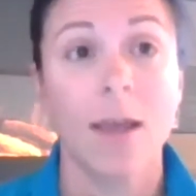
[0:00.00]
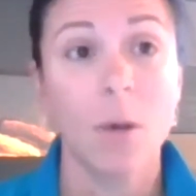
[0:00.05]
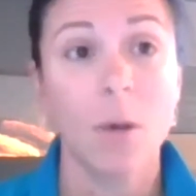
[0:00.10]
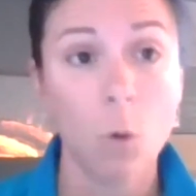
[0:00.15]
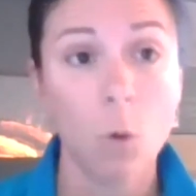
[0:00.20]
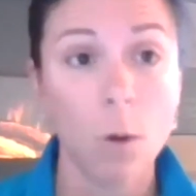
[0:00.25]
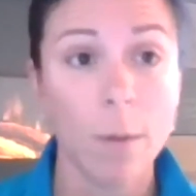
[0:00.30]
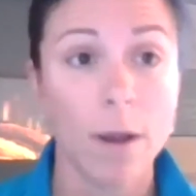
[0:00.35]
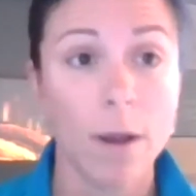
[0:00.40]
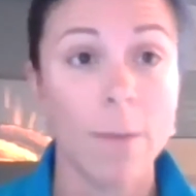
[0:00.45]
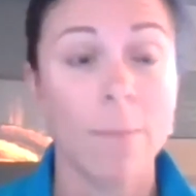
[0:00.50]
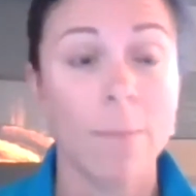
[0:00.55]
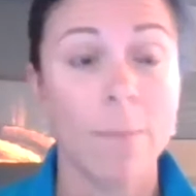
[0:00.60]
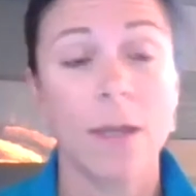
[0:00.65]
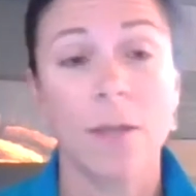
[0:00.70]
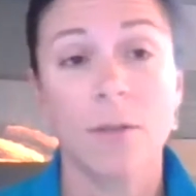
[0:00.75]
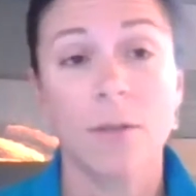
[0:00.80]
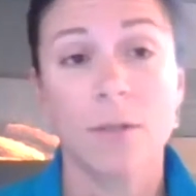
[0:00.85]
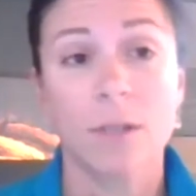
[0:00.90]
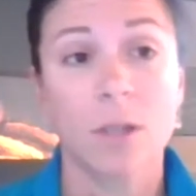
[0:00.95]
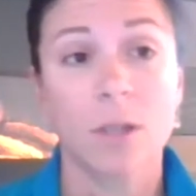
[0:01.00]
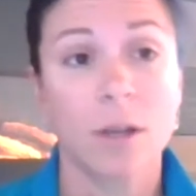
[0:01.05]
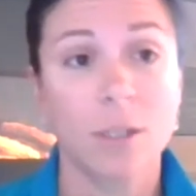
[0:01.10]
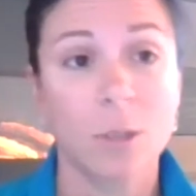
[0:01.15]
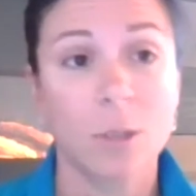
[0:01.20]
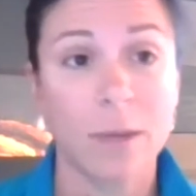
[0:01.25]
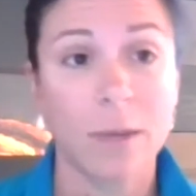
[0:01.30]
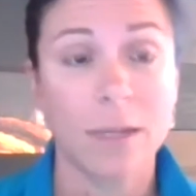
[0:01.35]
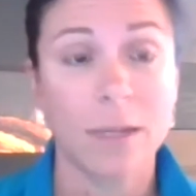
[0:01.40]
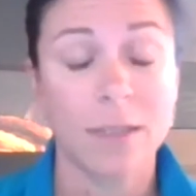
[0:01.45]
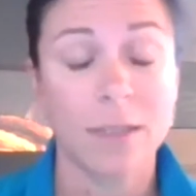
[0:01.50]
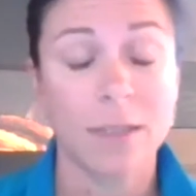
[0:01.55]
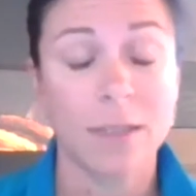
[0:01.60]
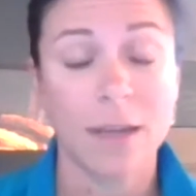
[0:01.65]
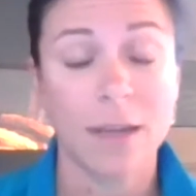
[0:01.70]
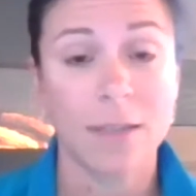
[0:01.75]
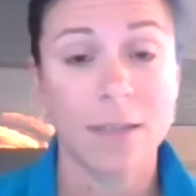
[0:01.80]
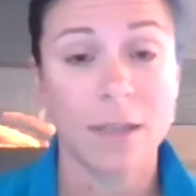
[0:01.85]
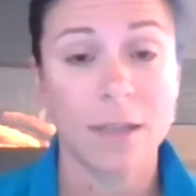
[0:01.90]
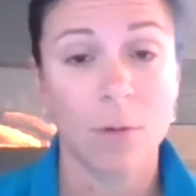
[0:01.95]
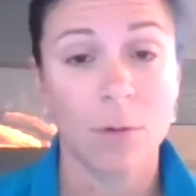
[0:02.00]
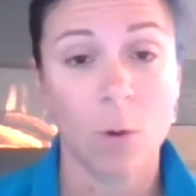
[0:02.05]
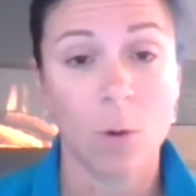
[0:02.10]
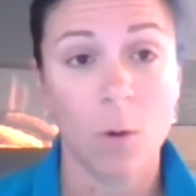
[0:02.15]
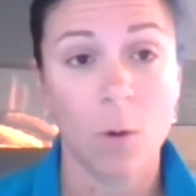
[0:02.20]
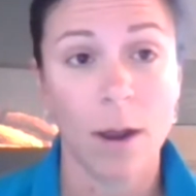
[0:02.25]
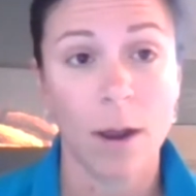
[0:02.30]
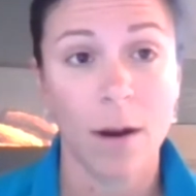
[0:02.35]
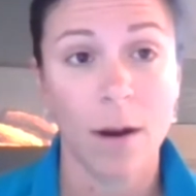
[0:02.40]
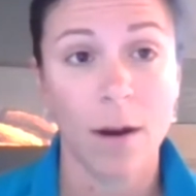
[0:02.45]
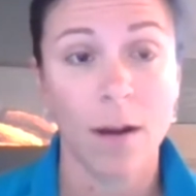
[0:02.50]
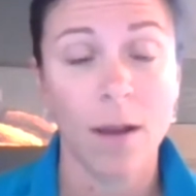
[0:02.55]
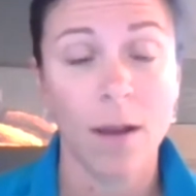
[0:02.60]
warm up and use the lodge space as they require.